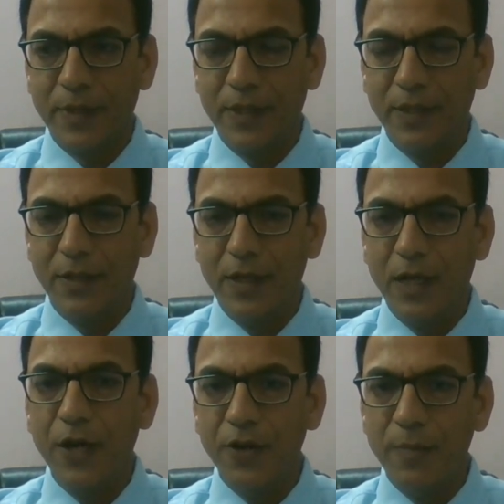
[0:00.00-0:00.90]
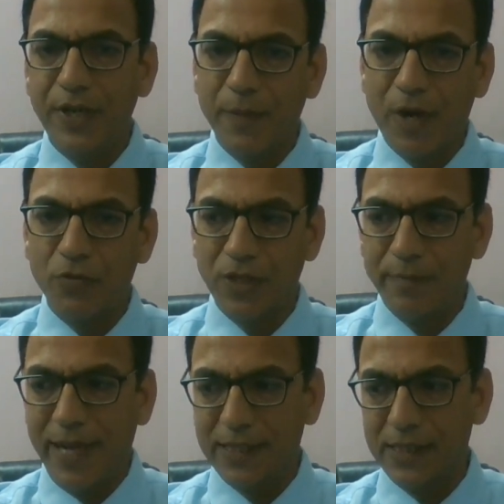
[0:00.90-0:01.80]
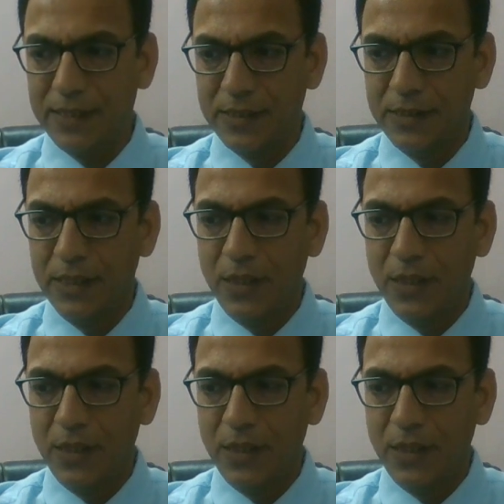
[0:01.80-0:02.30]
a little bit about the method.